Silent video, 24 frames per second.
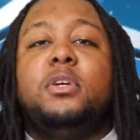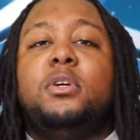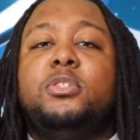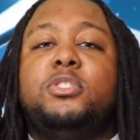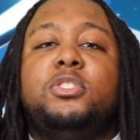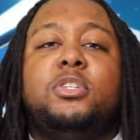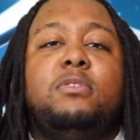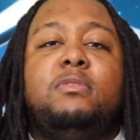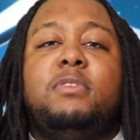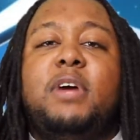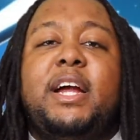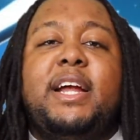
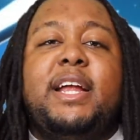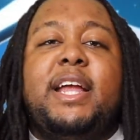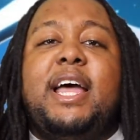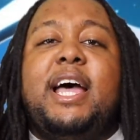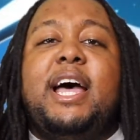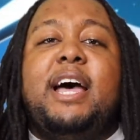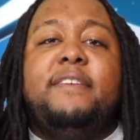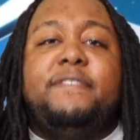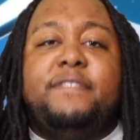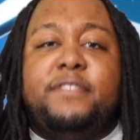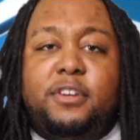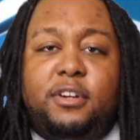So right
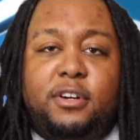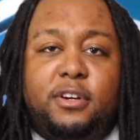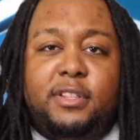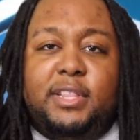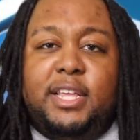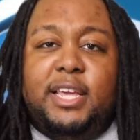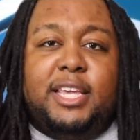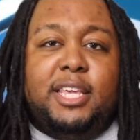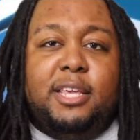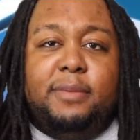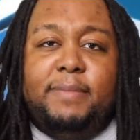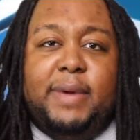after
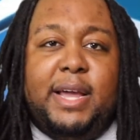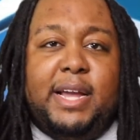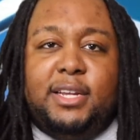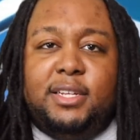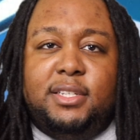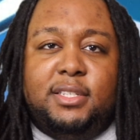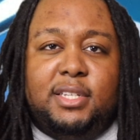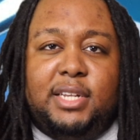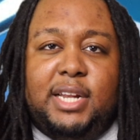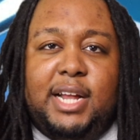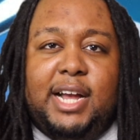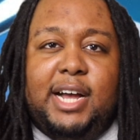they get back
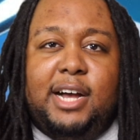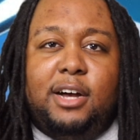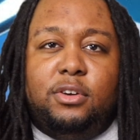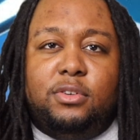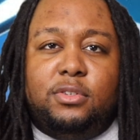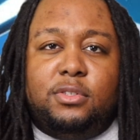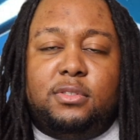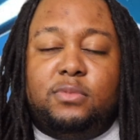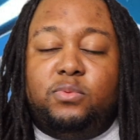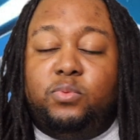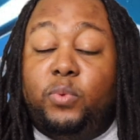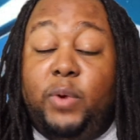into the
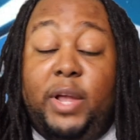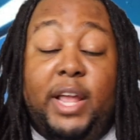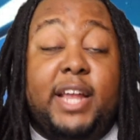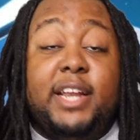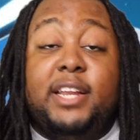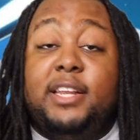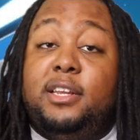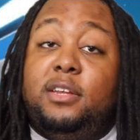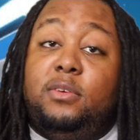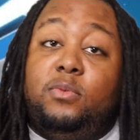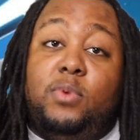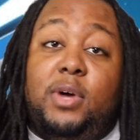house,
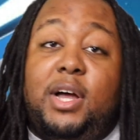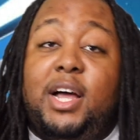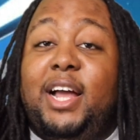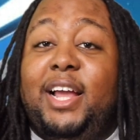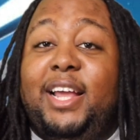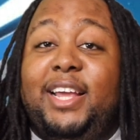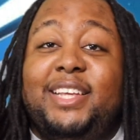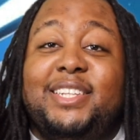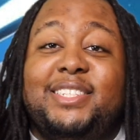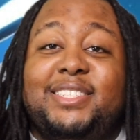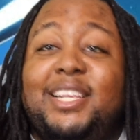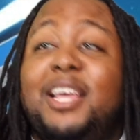
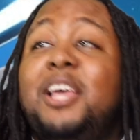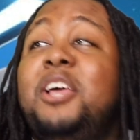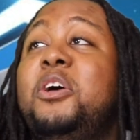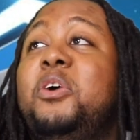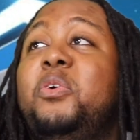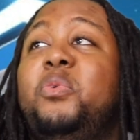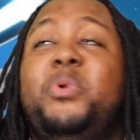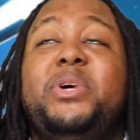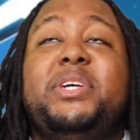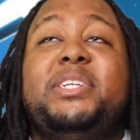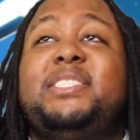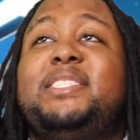editing-wise,
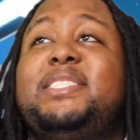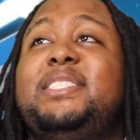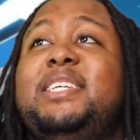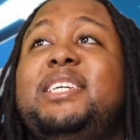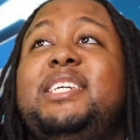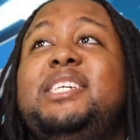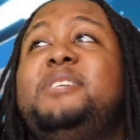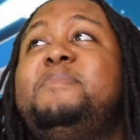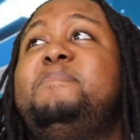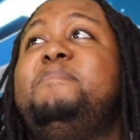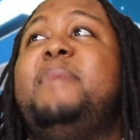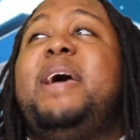we
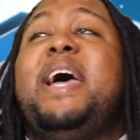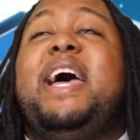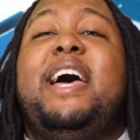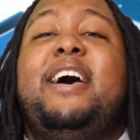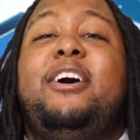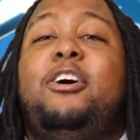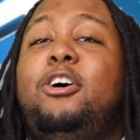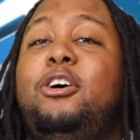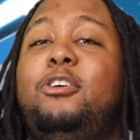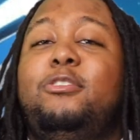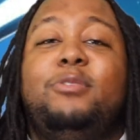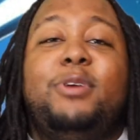see
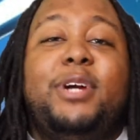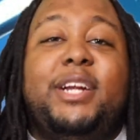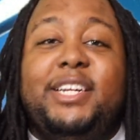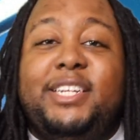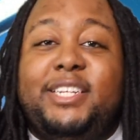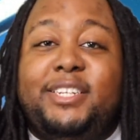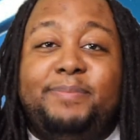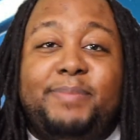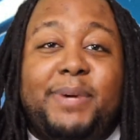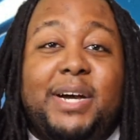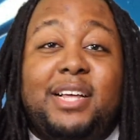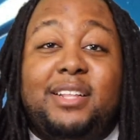Matt
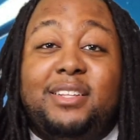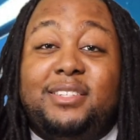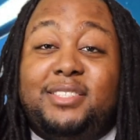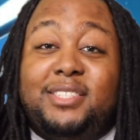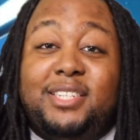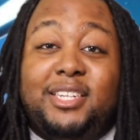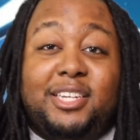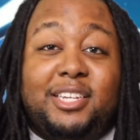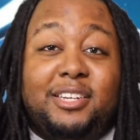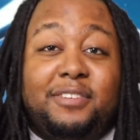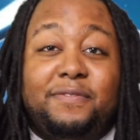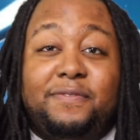already
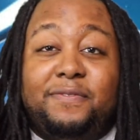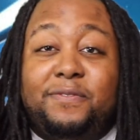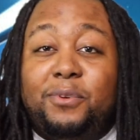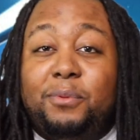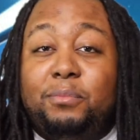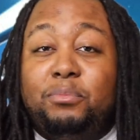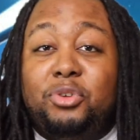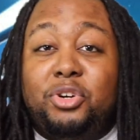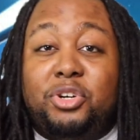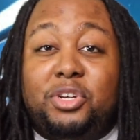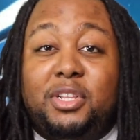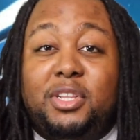politicking for
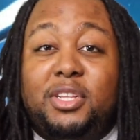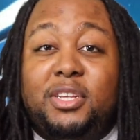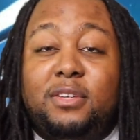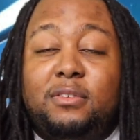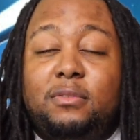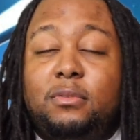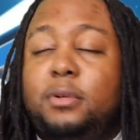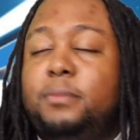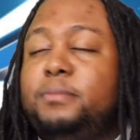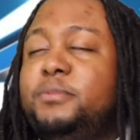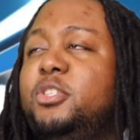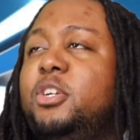Brooklyn.
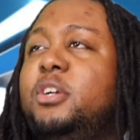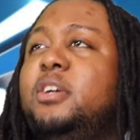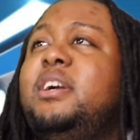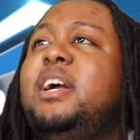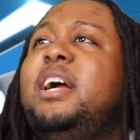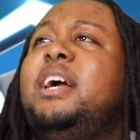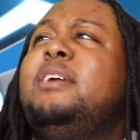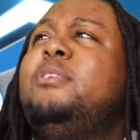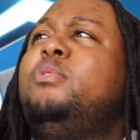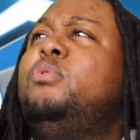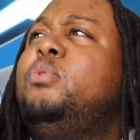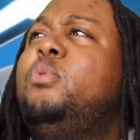I'm sorry,
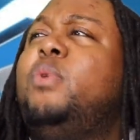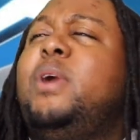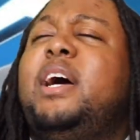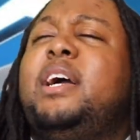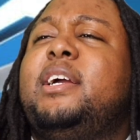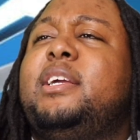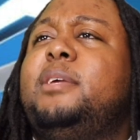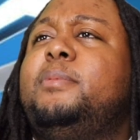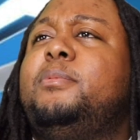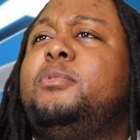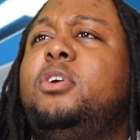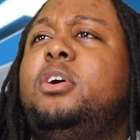I don't know why
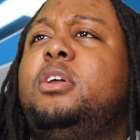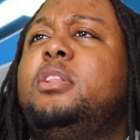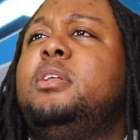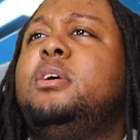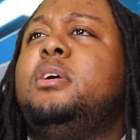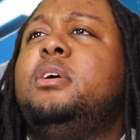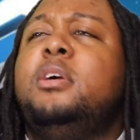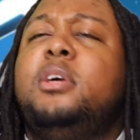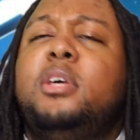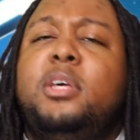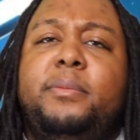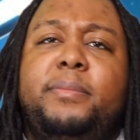I keep
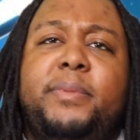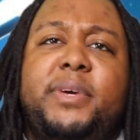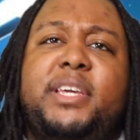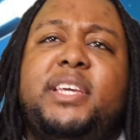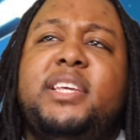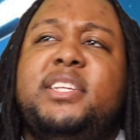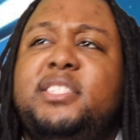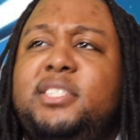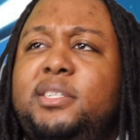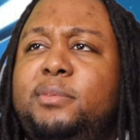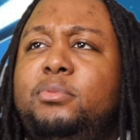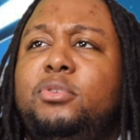calling
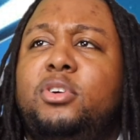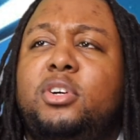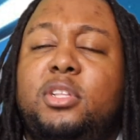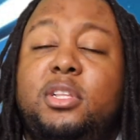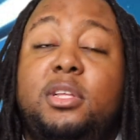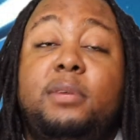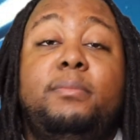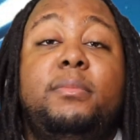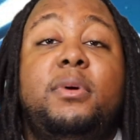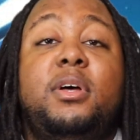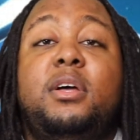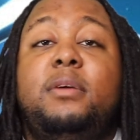Makensy
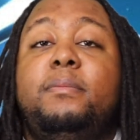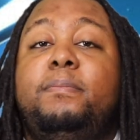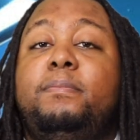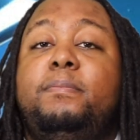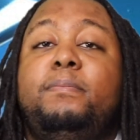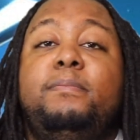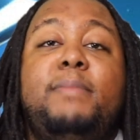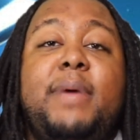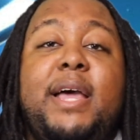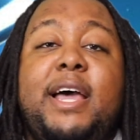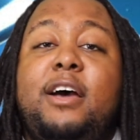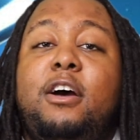Brooklyn, but
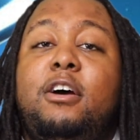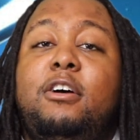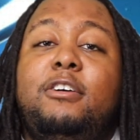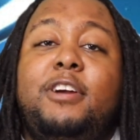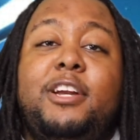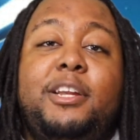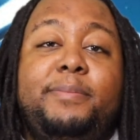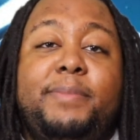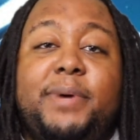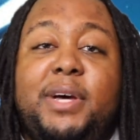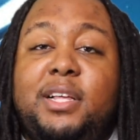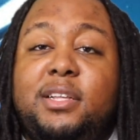Matt
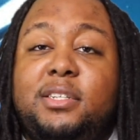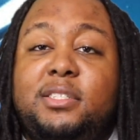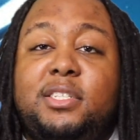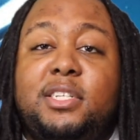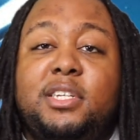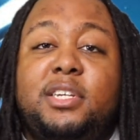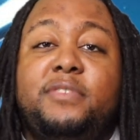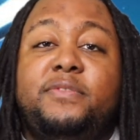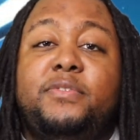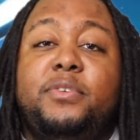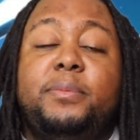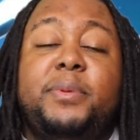already
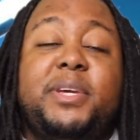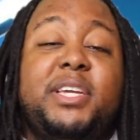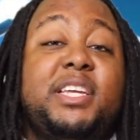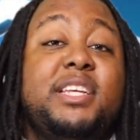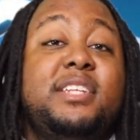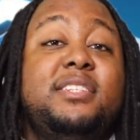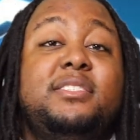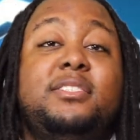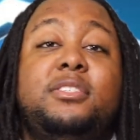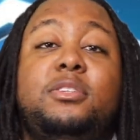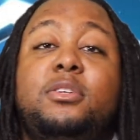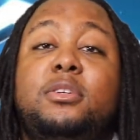politicking for
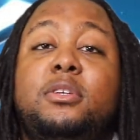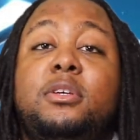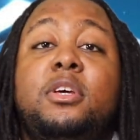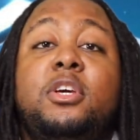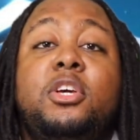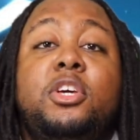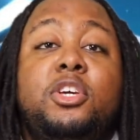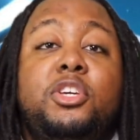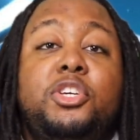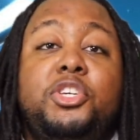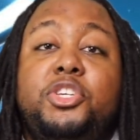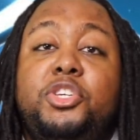Makensy to
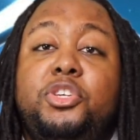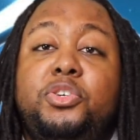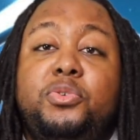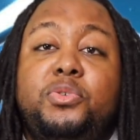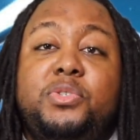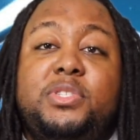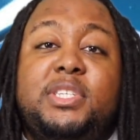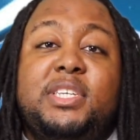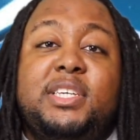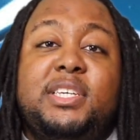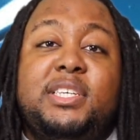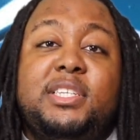
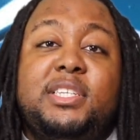use